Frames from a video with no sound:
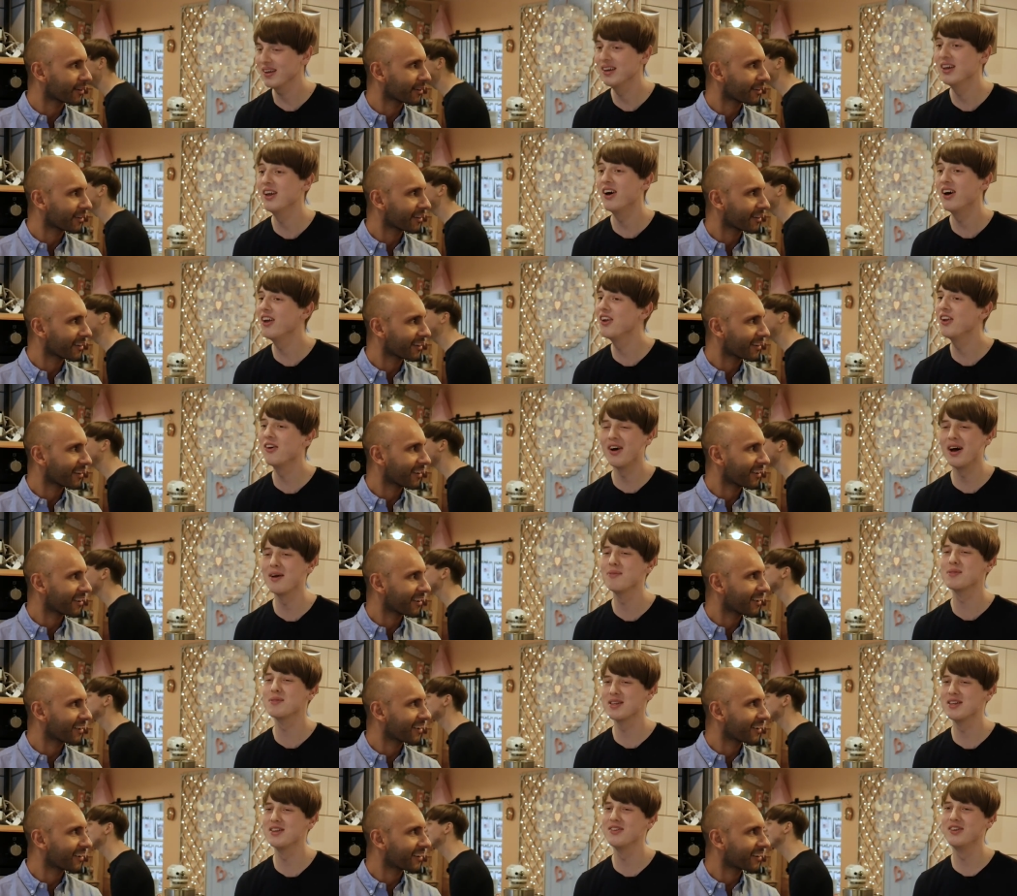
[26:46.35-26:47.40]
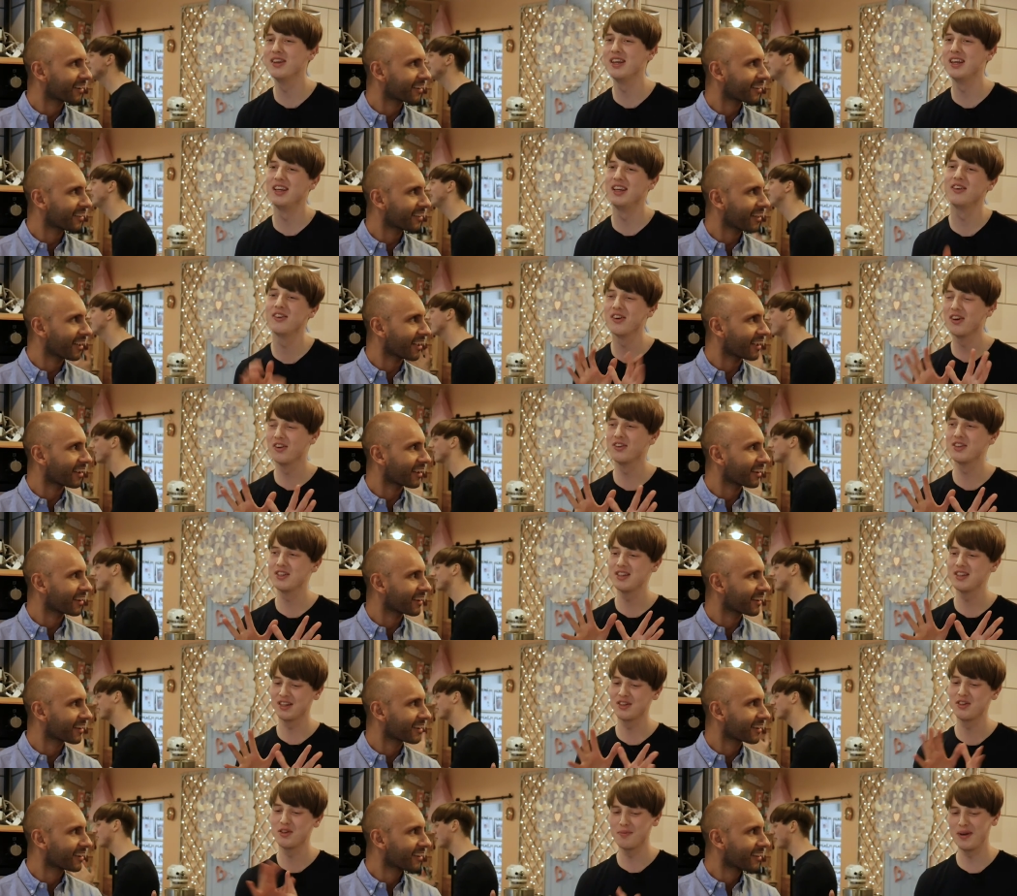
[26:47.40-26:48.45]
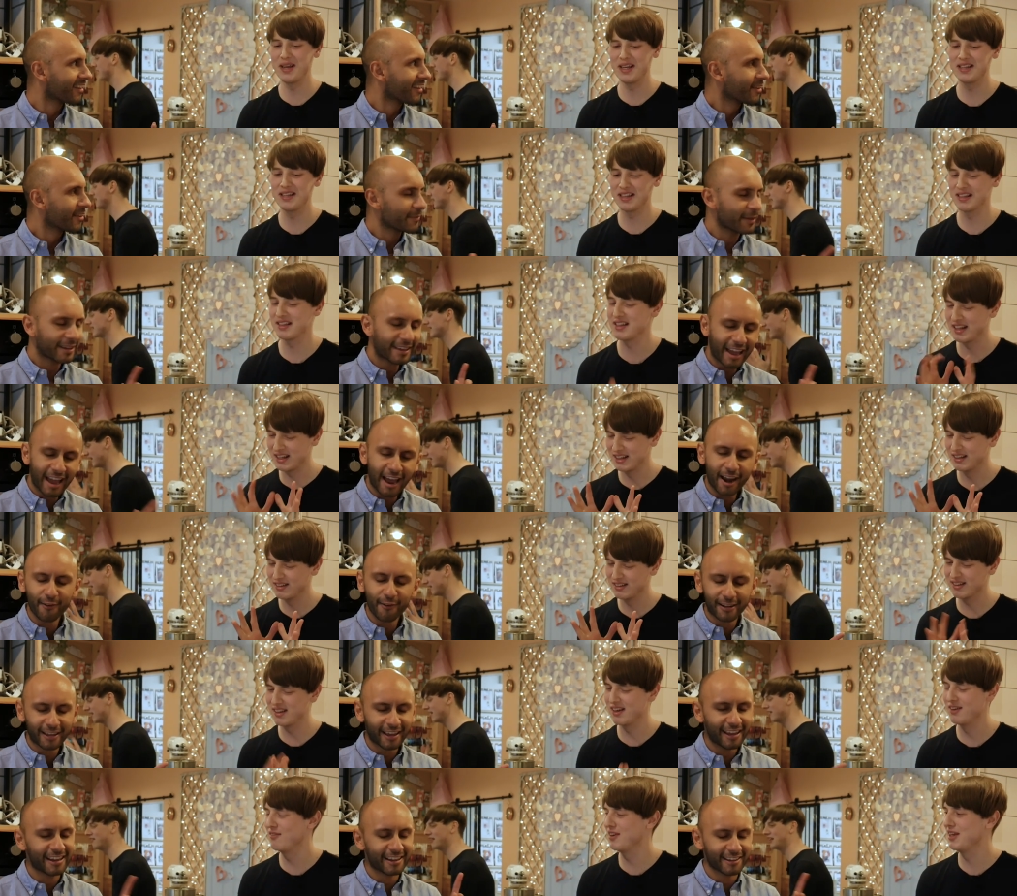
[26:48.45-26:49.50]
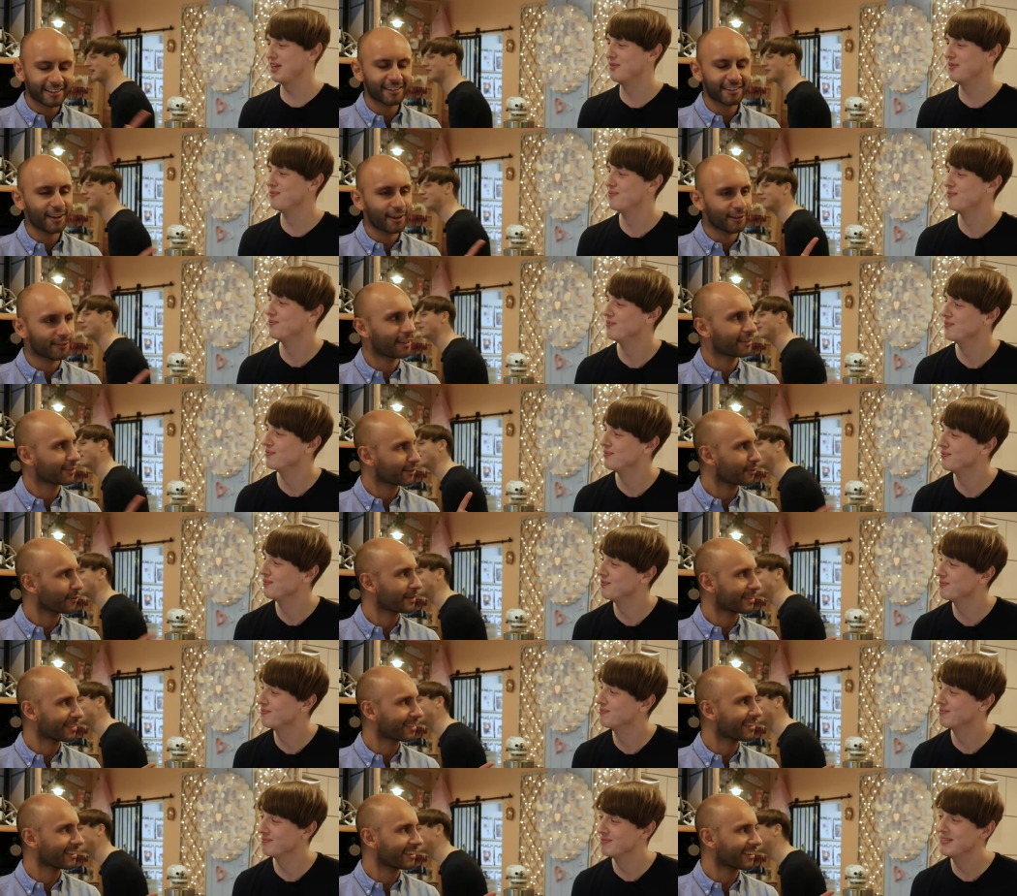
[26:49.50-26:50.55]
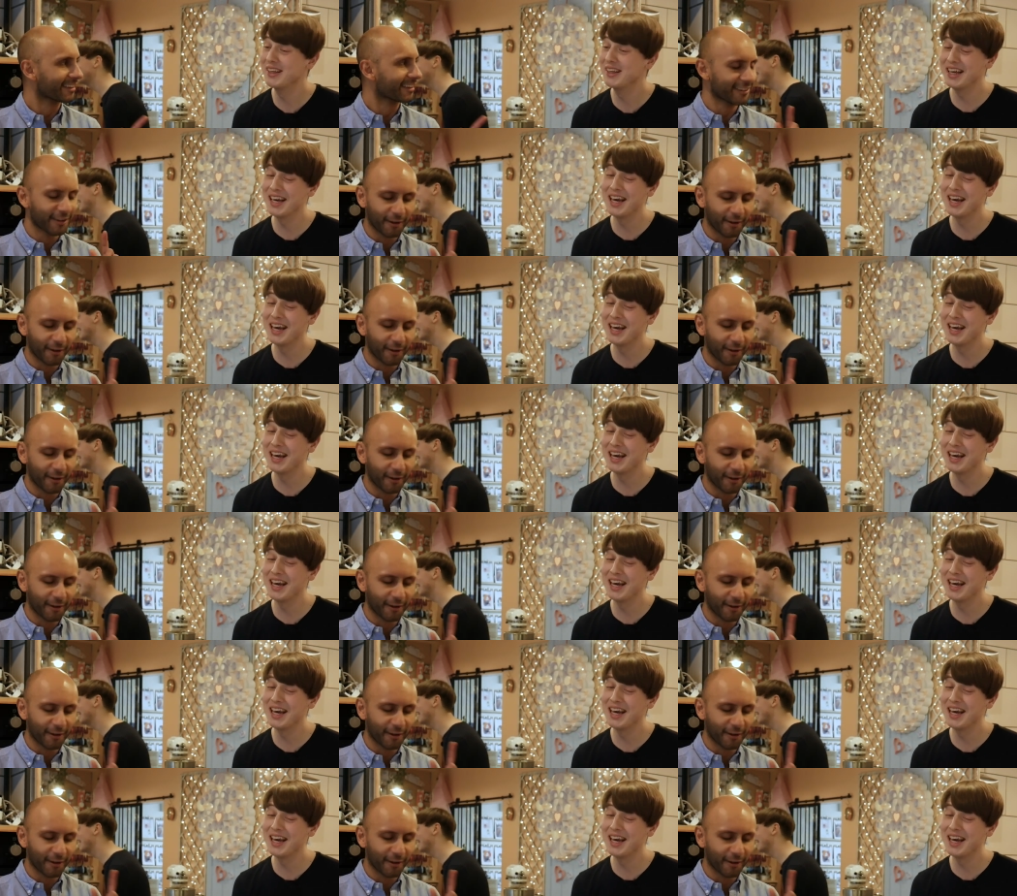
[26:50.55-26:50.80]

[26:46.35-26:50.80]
Speaker 1: No, no, absolutely. Yeah. I would stick to the basics. But carrot cake, no, that's got me thinking.